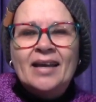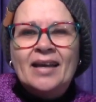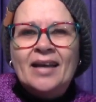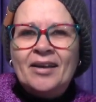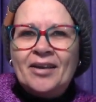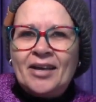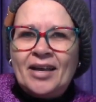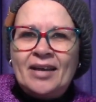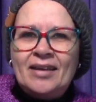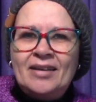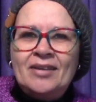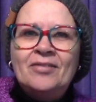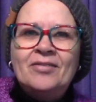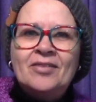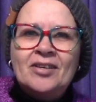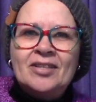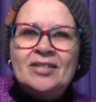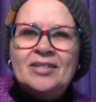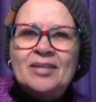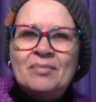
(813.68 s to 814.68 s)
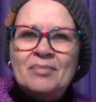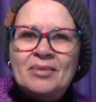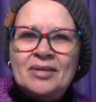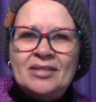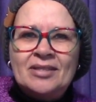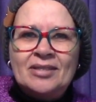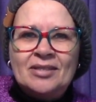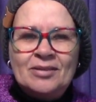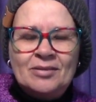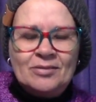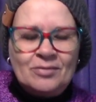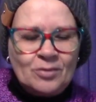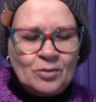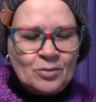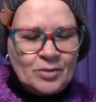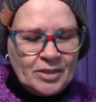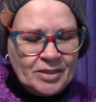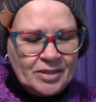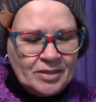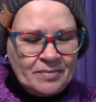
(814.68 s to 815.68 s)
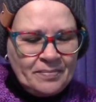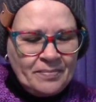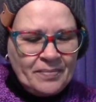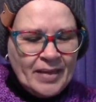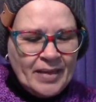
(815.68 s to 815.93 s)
Okay, you've got something to look forward to.